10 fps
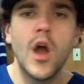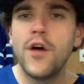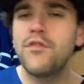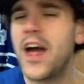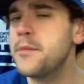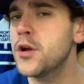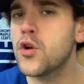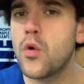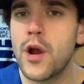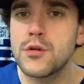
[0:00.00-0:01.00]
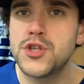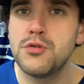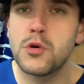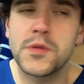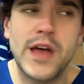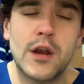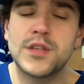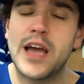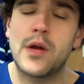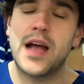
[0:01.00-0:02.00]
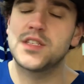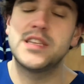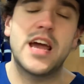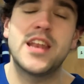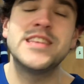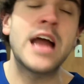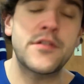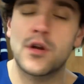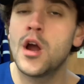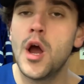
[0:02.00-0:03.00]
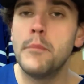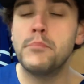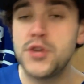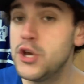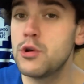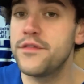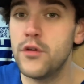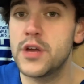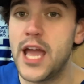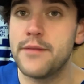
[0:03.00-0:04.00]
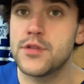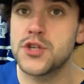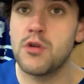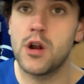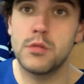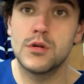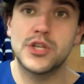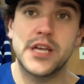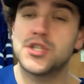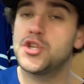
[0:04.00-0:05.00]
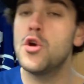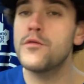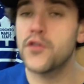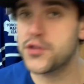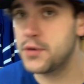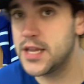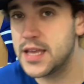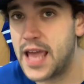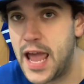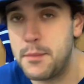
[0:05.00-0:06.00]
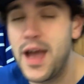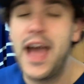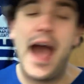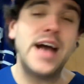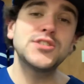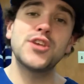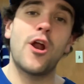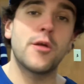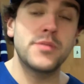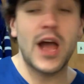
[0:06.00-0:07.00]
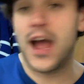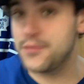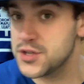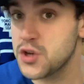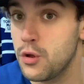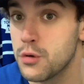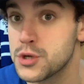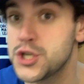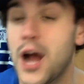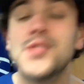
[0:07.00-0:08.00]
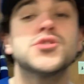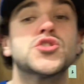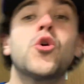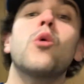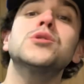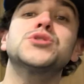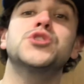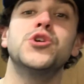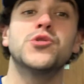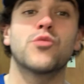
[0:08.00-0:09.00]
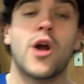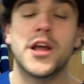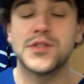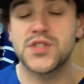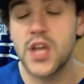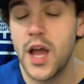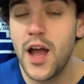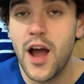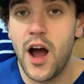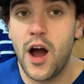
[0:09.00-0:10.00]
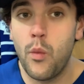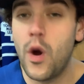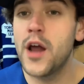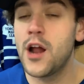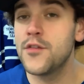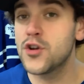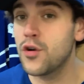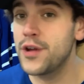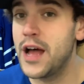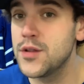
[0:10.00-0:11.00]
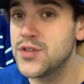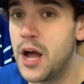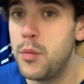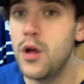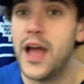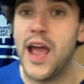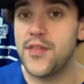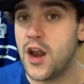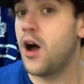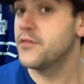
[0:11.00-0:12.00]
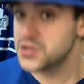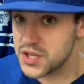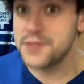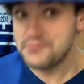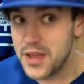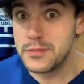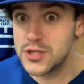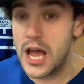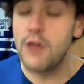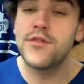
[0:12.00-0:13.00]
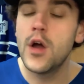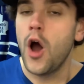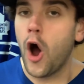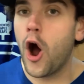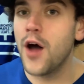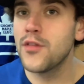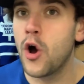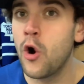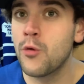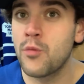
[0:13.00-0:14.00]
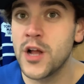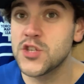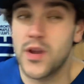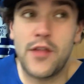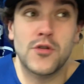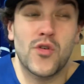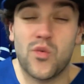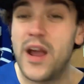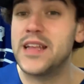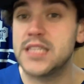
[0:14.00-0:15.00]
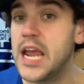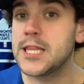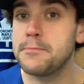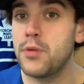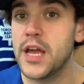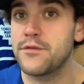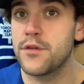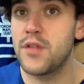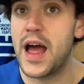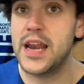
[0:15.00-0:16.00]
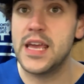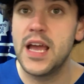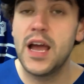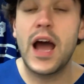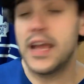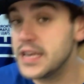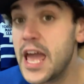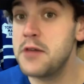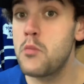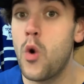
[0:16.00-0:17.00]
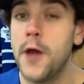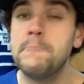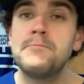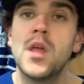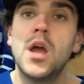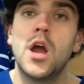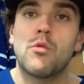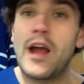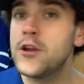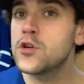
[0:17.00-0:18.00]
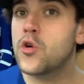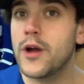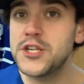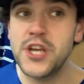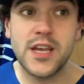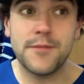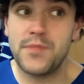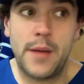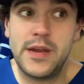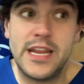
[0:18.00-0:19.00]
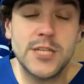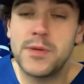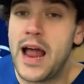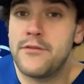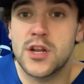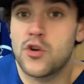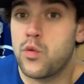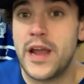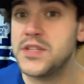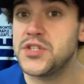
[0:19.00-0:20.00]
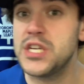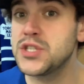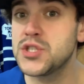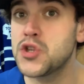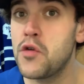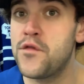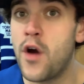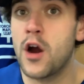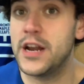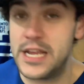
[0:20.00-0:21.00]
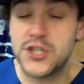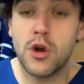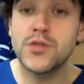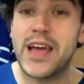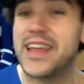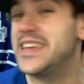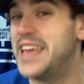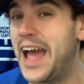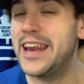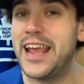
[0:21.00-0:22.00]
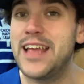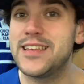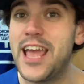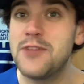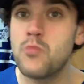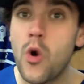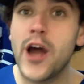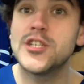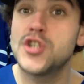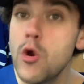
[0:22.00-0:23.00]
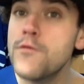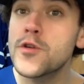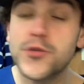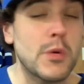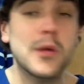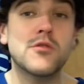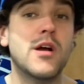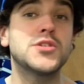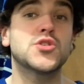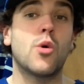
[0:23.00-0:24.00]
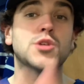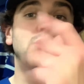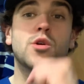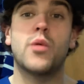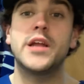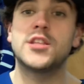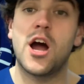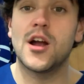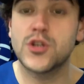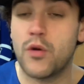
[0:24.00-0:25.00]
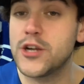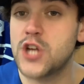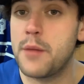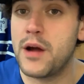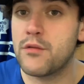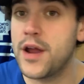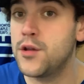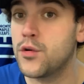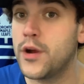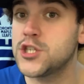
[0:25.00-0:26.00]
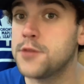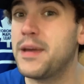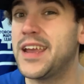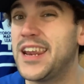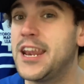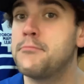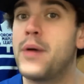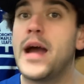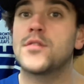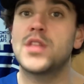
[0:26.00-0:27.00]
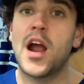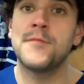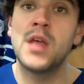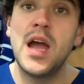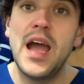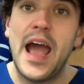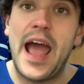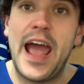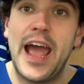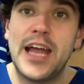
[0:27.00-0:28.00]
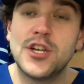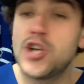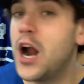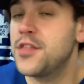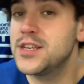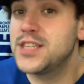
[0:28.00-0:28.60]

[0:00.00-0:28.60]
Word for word: Vladimir Guerrero Jr., without a doubt, has yet another beautiful game for the Toronto Blue Jays. 2 for 3 in the game. Has an RBI on the solo shot and scores 2 runs. One on the Gurriel double, and then obviously himself on the home run. So another great day at the plate for Vladdy in game one. Randal Grichuk, I mean, he's been having a great season so far, and he shows that again in game one. 2 for 3 with a run scored, so a great job by Randal Grichuk making an impact there. And Jonathan